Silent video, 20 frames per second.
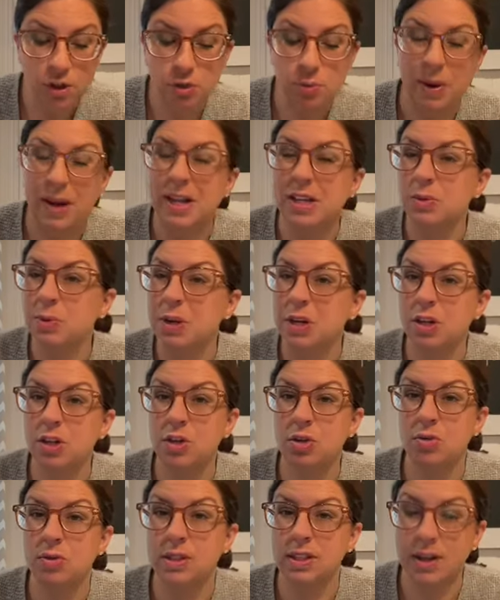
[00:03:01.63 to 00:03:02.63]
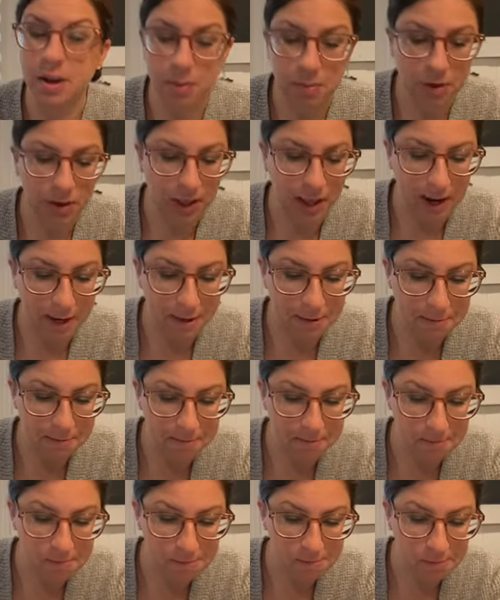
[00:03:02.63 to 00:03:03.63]
way is we could use a number line,
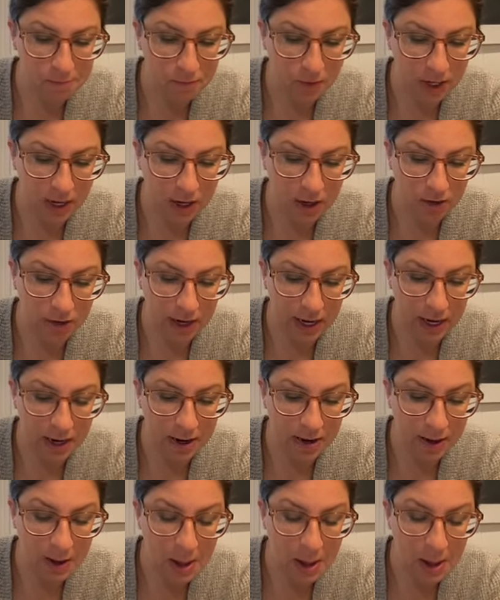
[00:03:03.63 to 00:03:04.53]
all right?